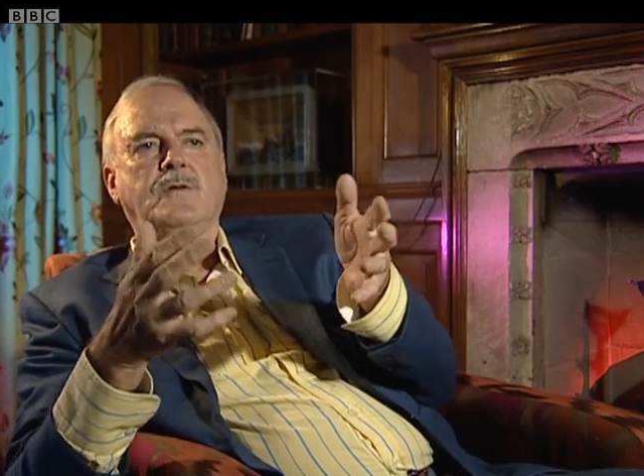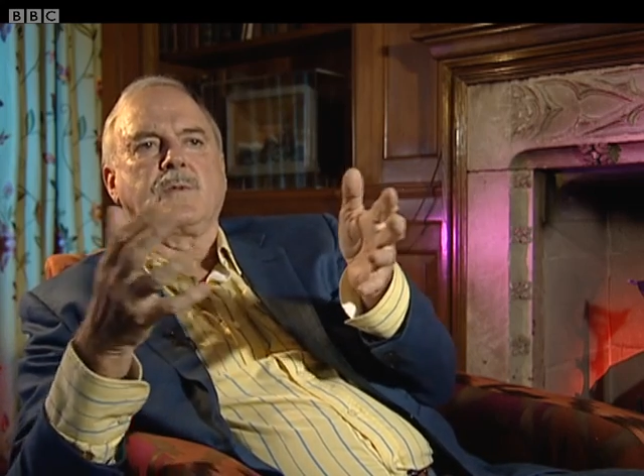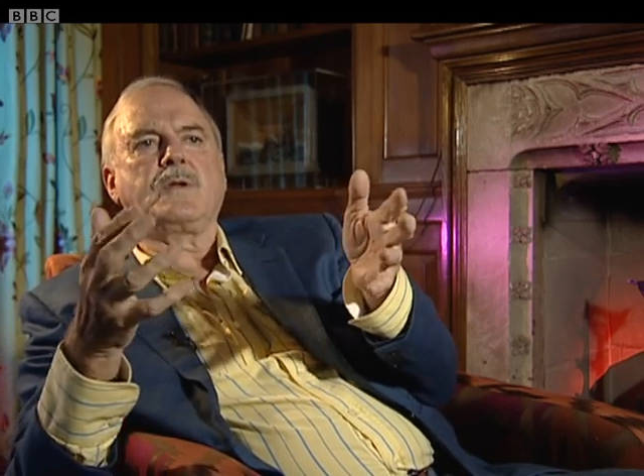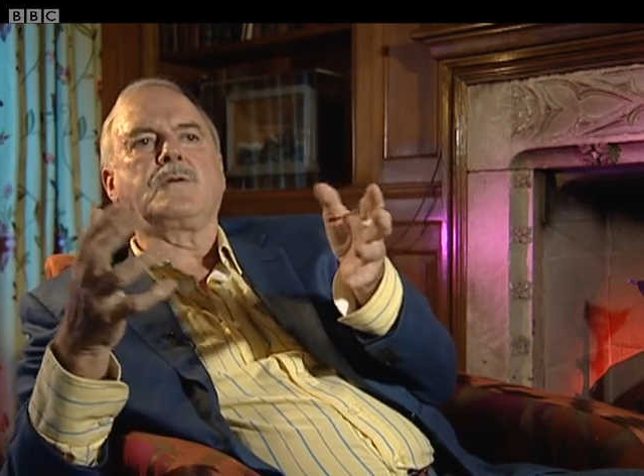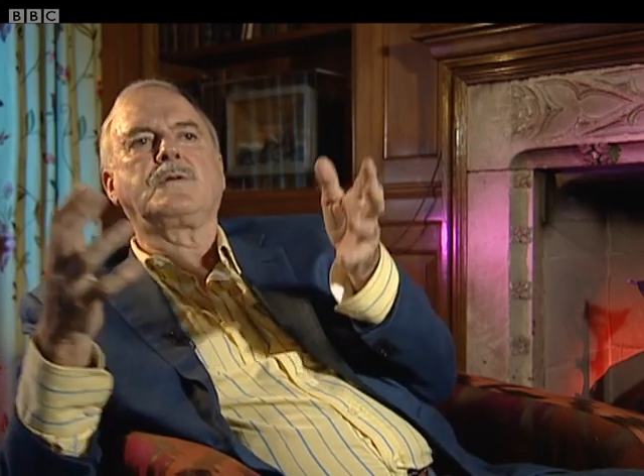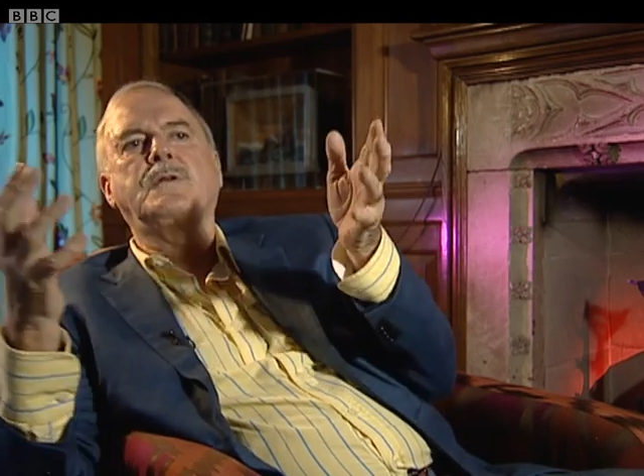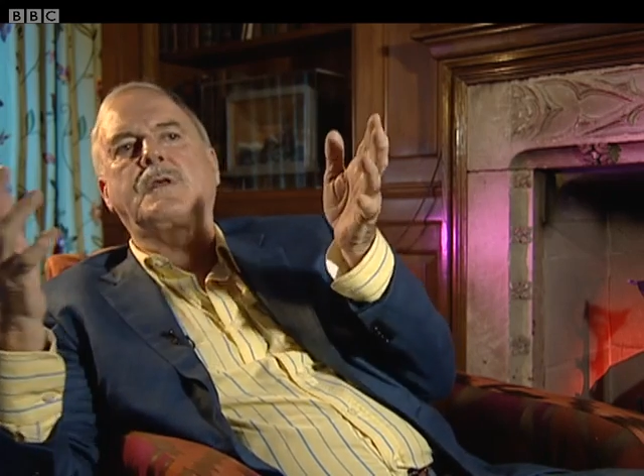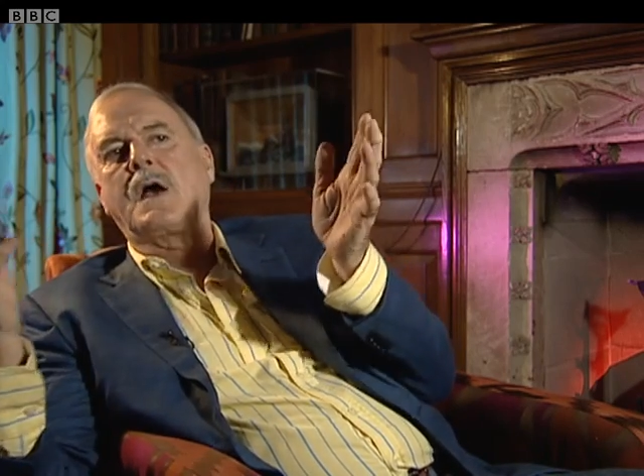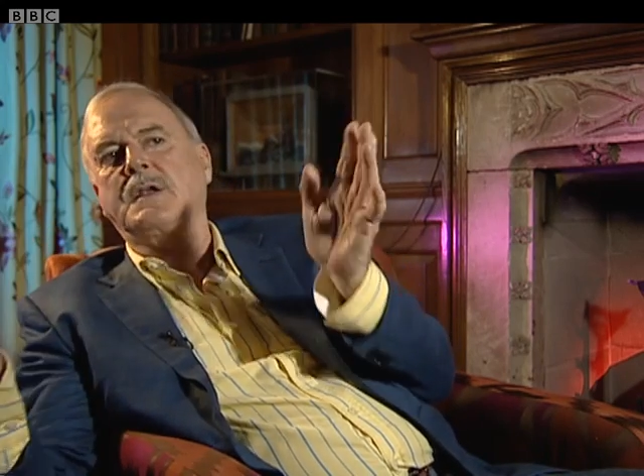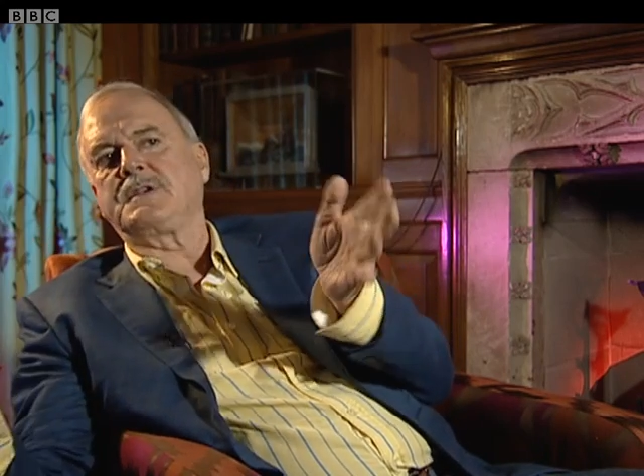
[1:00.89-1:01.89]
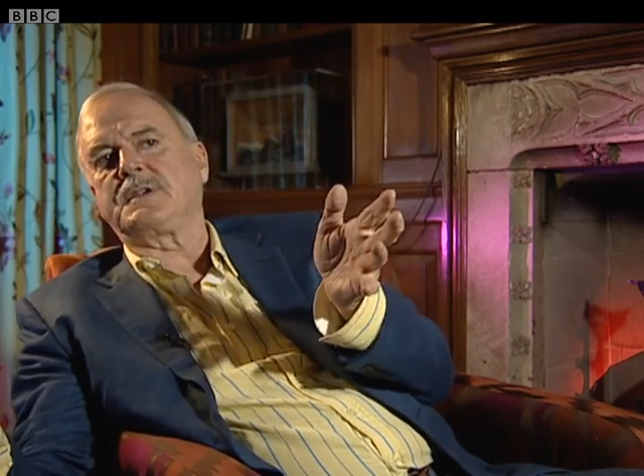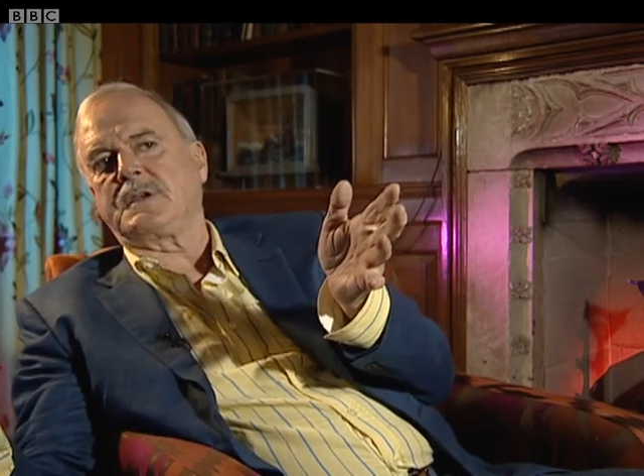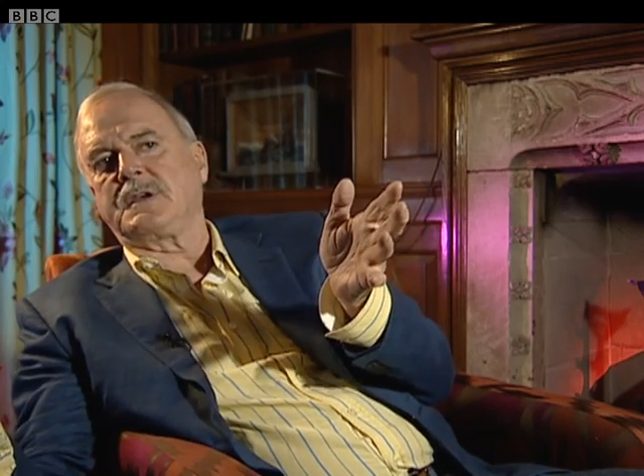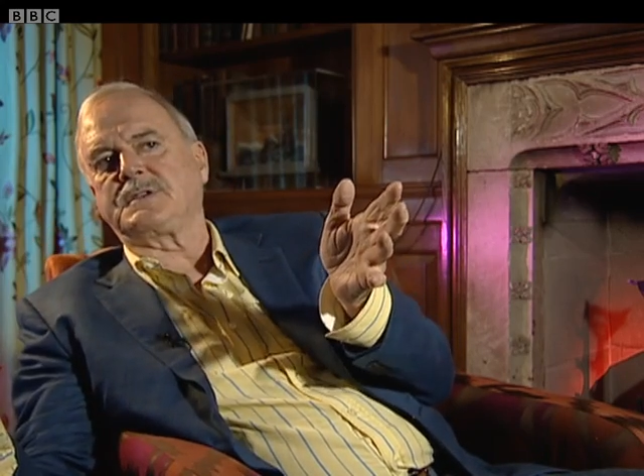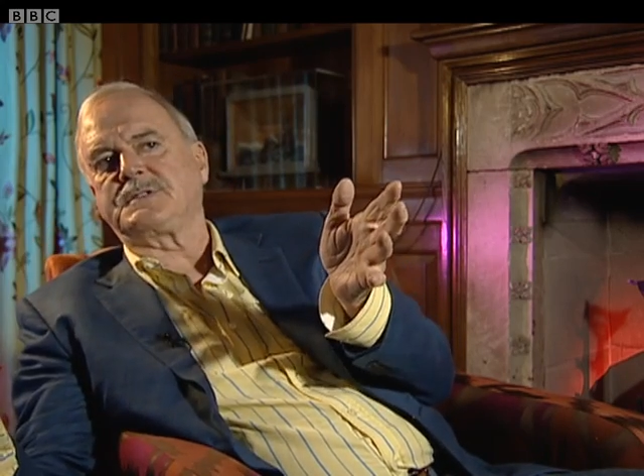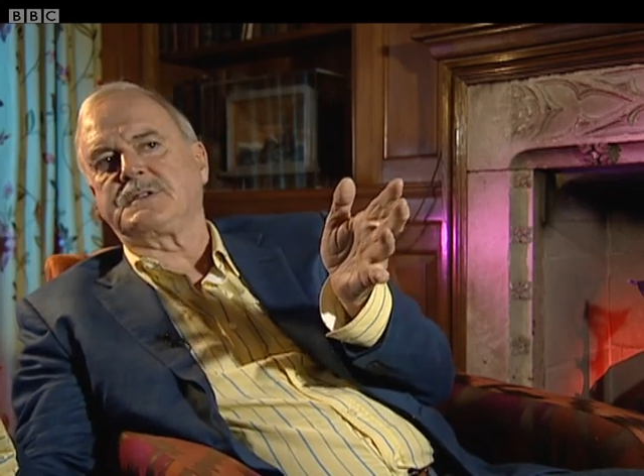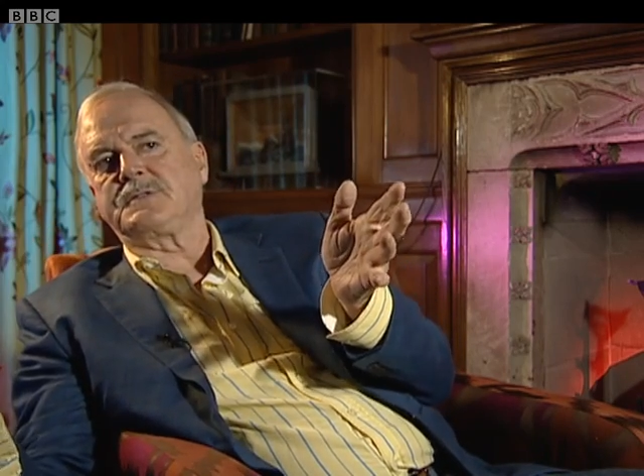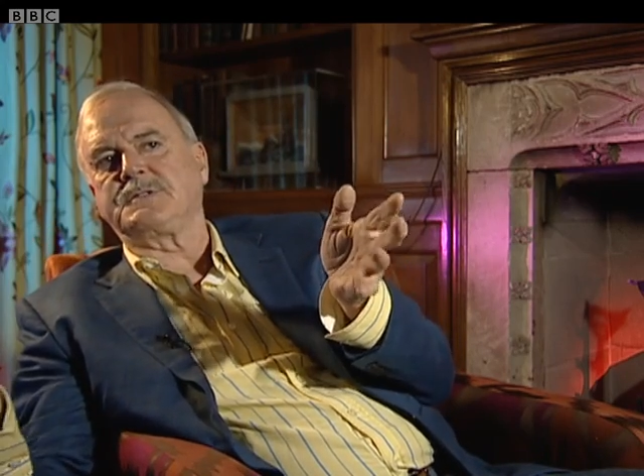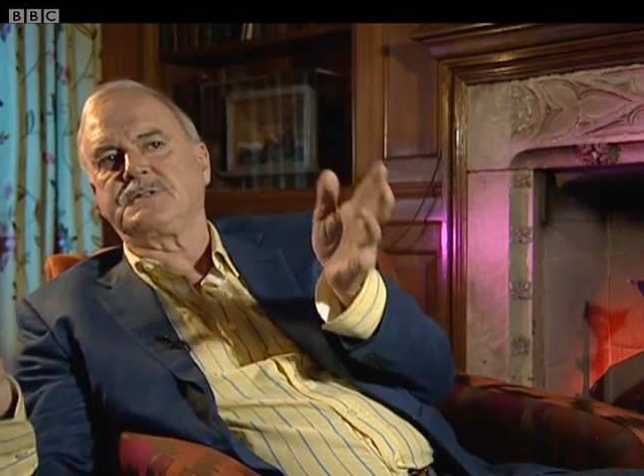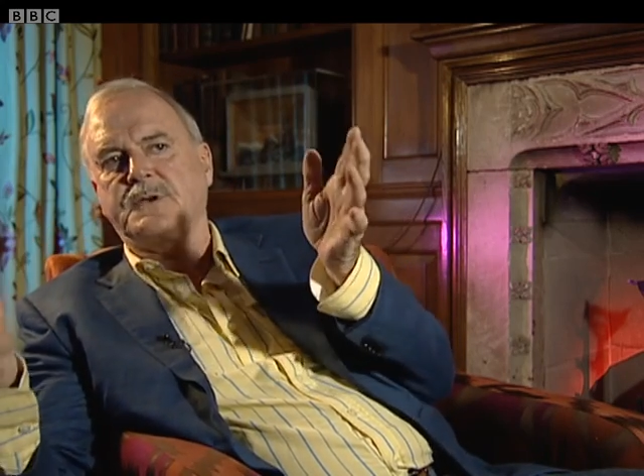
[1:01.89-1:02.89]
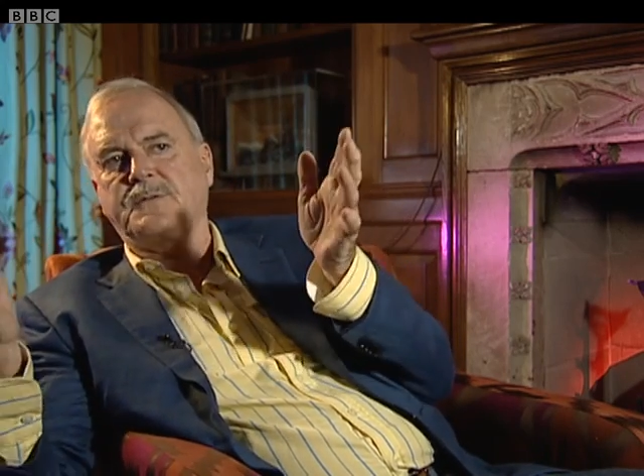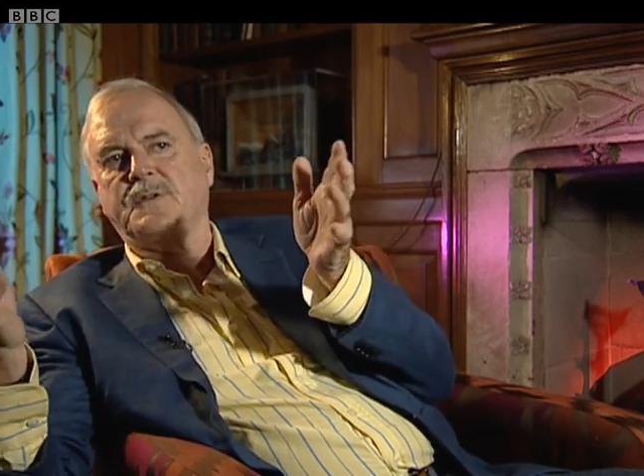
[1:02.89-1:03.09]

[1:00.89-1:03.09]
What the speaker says: You know, in an Undertaker series, you have to